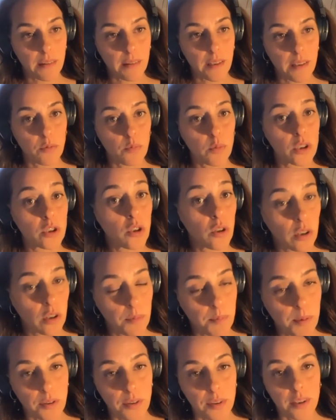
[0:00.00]
then we talk
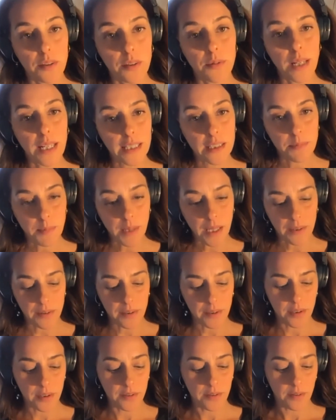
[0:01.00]
about the great
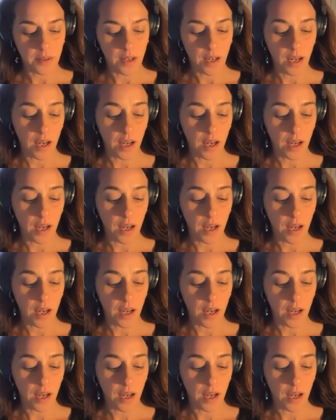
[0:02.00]
mother,